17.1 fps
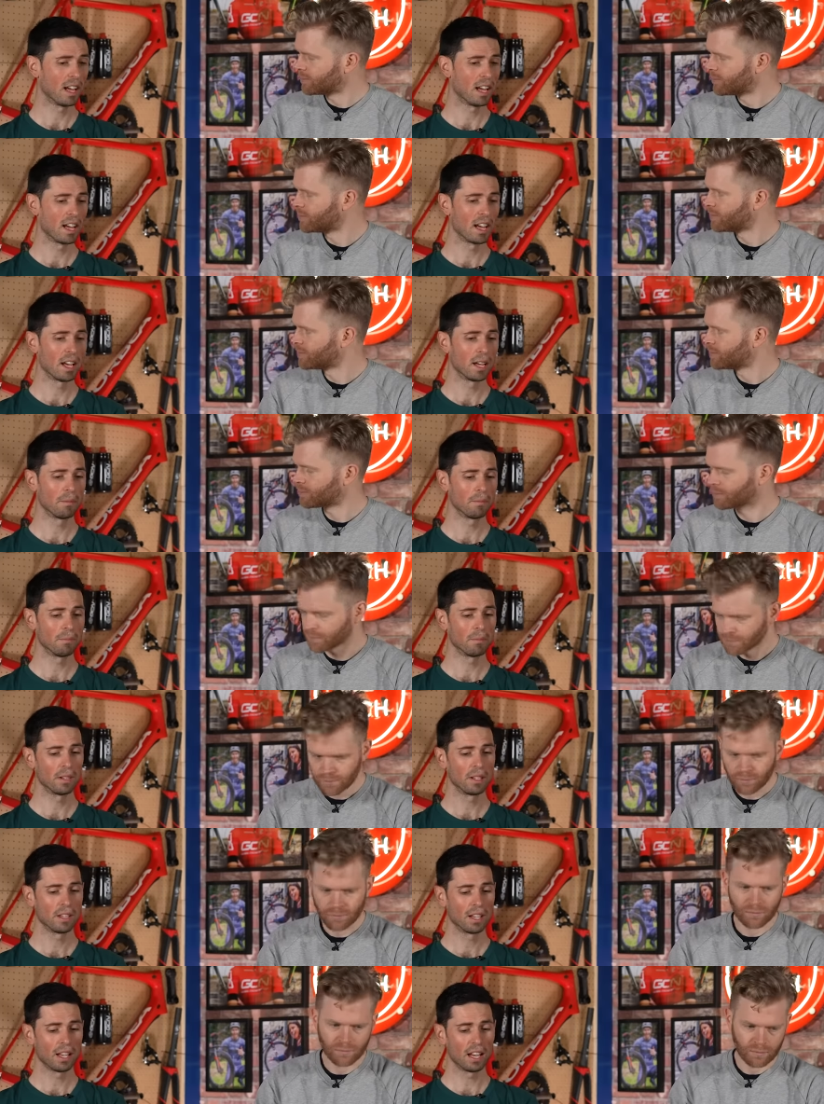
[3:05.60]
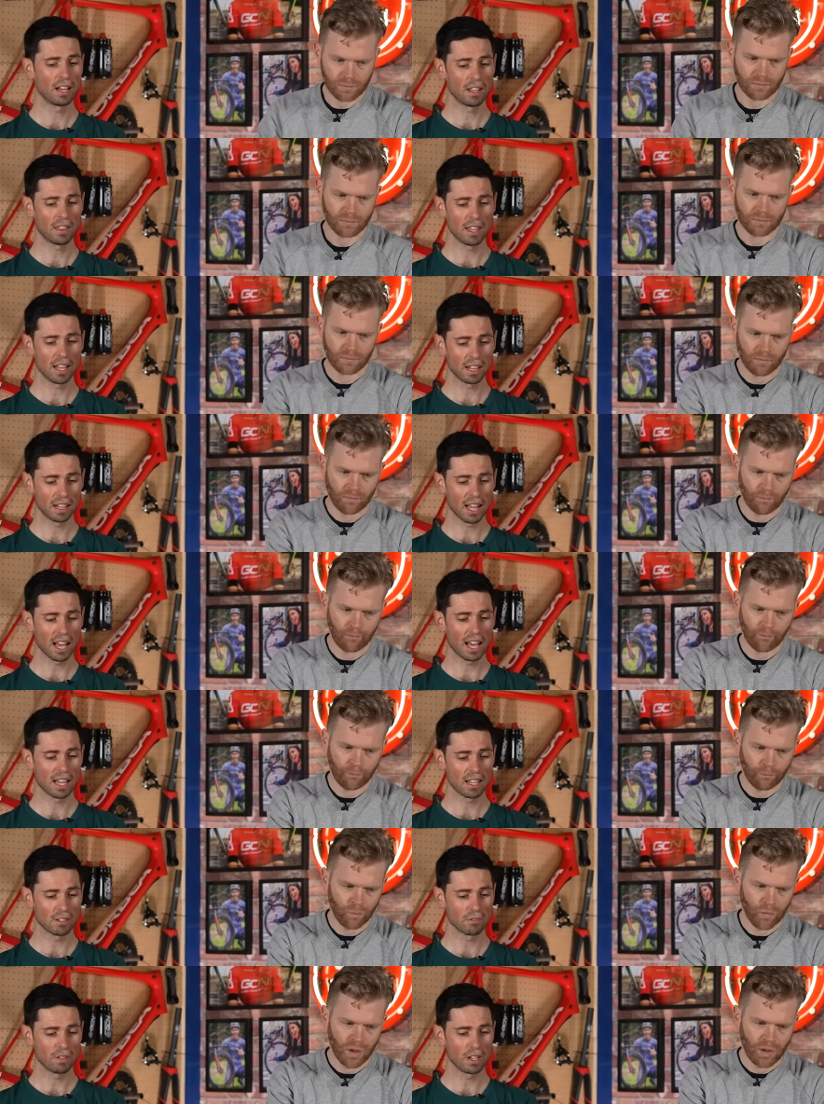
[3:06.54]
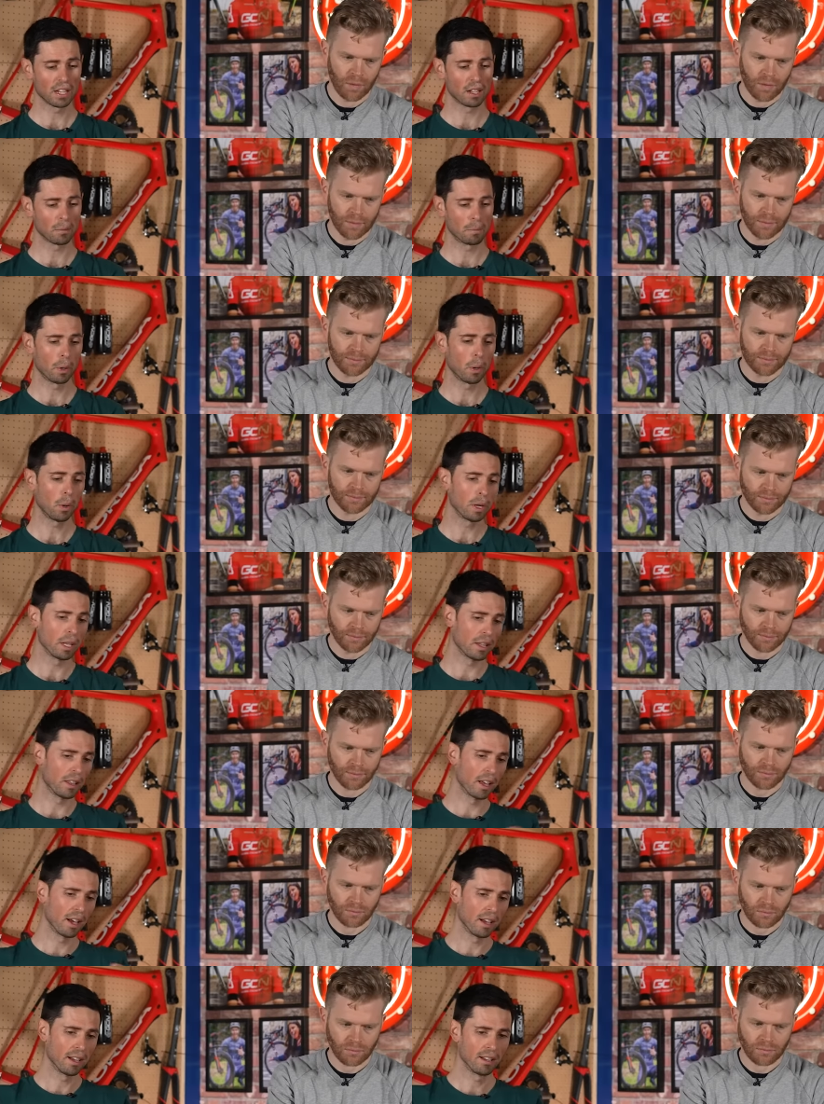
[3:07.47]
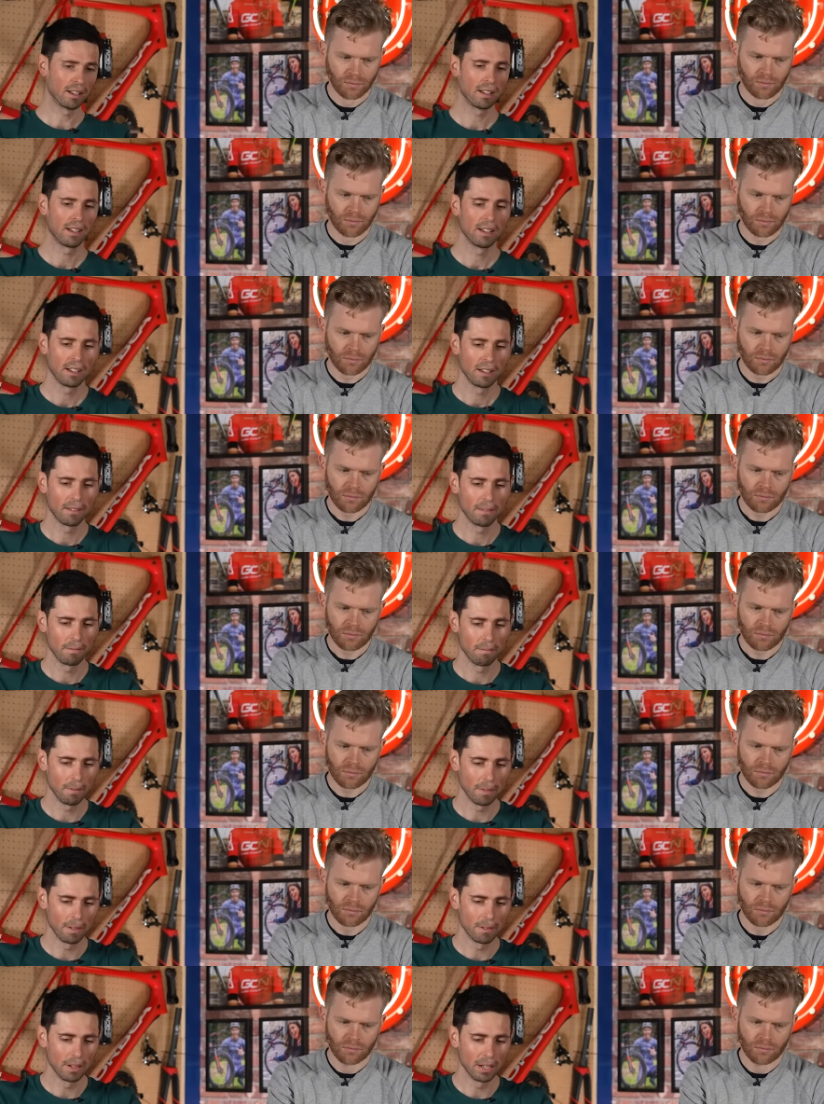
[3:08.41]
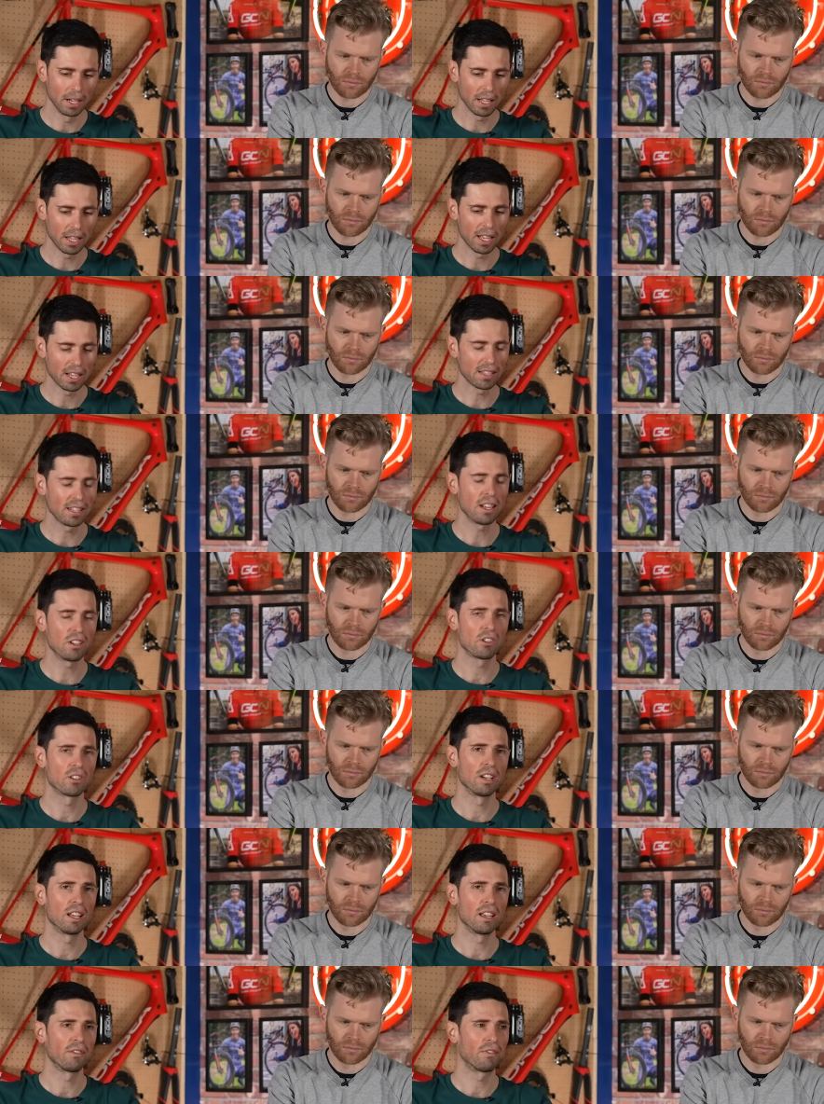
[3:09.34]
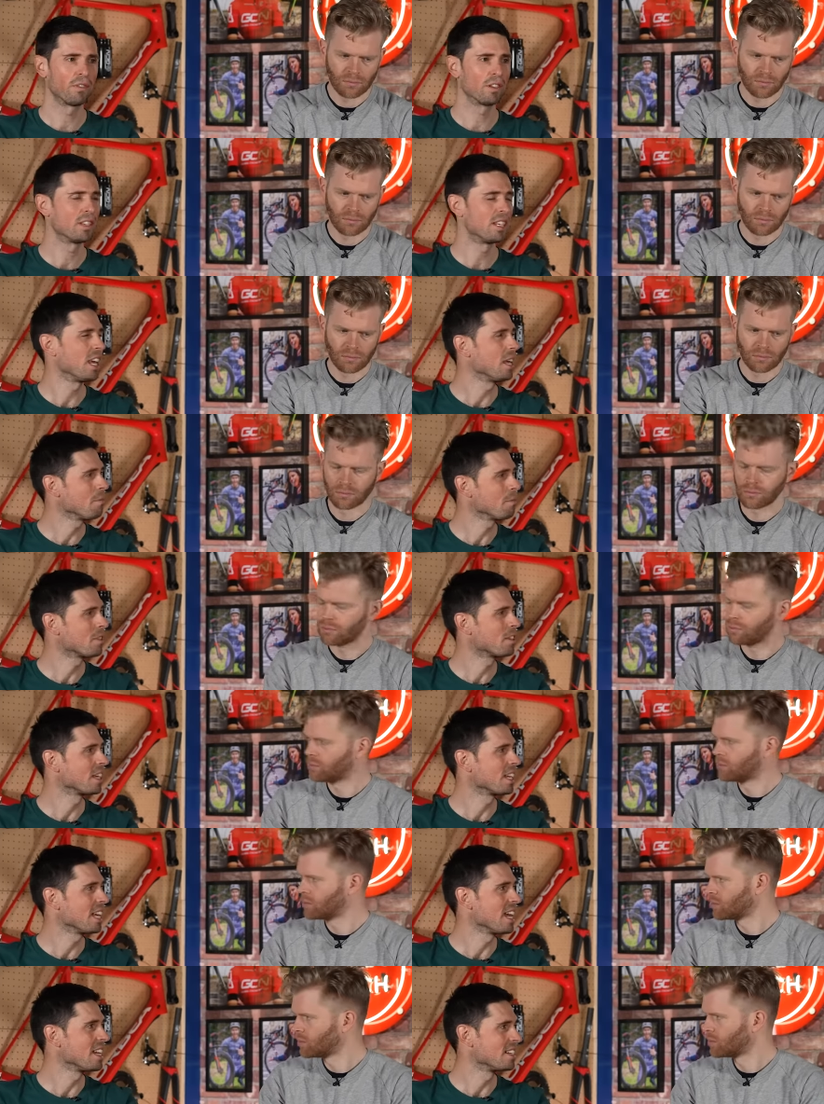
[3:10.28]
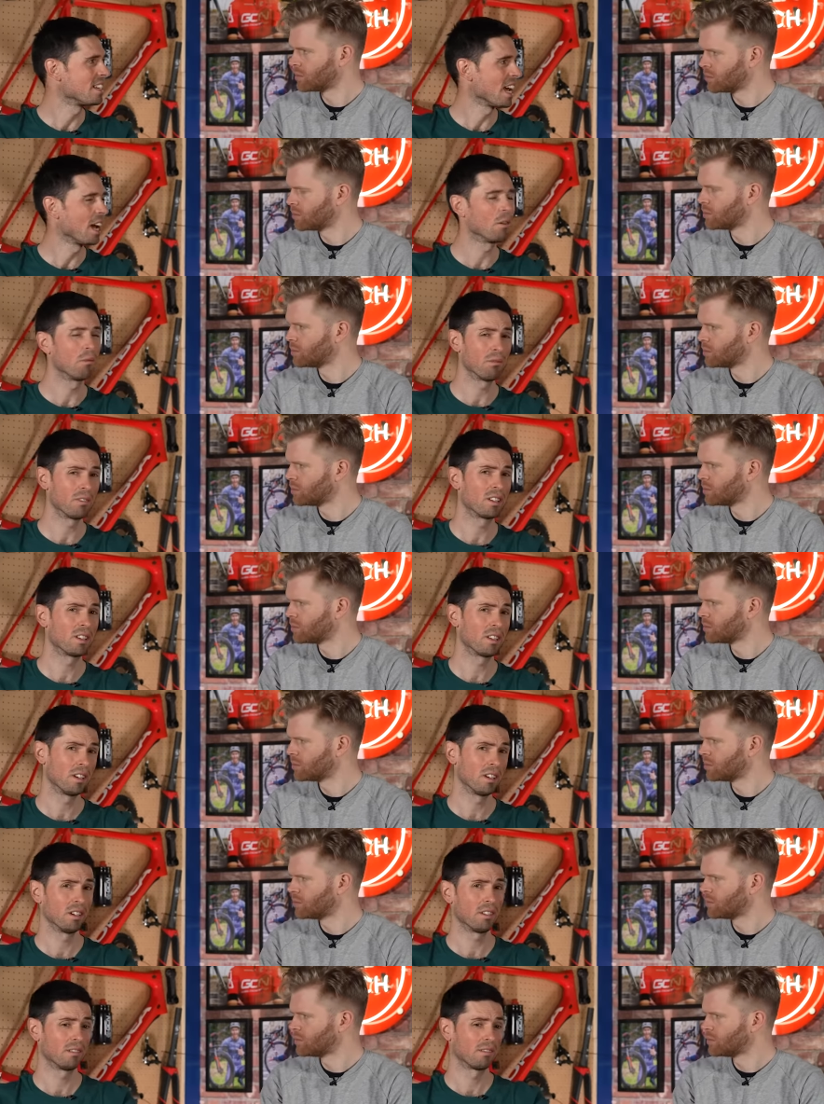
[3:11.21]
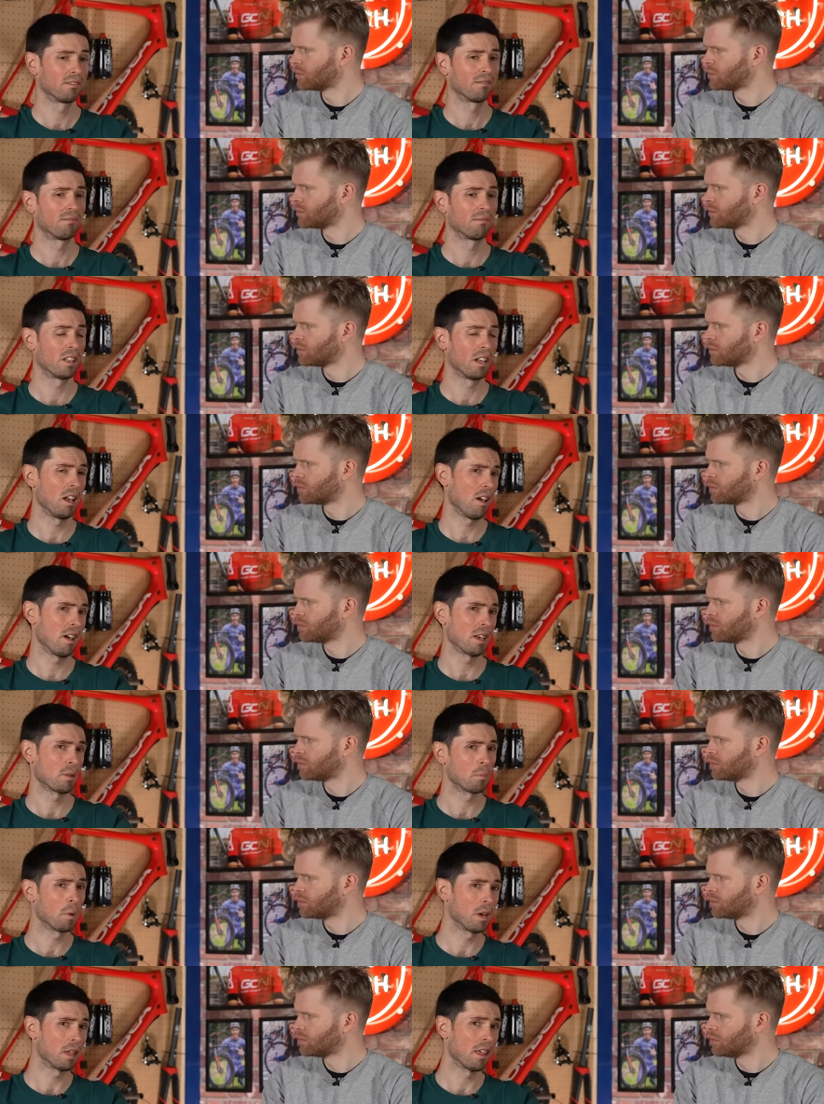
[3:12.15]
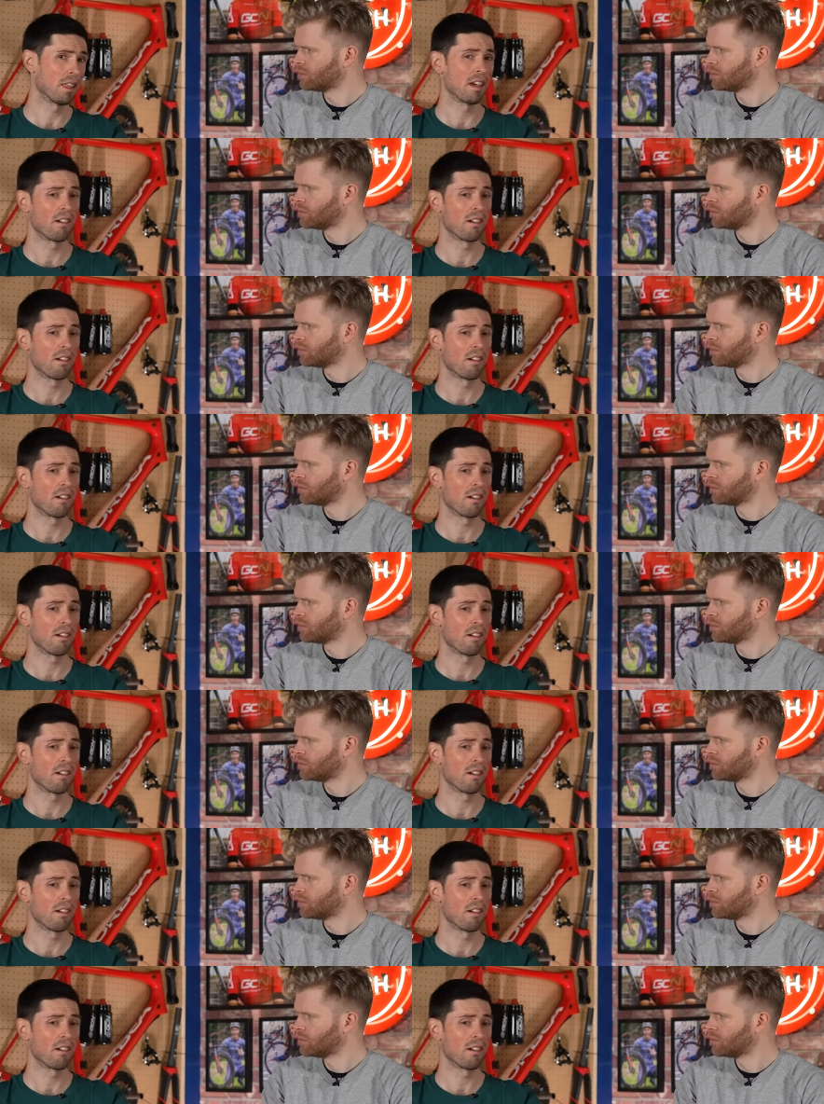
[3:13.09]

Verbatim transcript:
Speaker 1: And I think that is a really good point, that I think essentially for teams to get down to the lightest bike that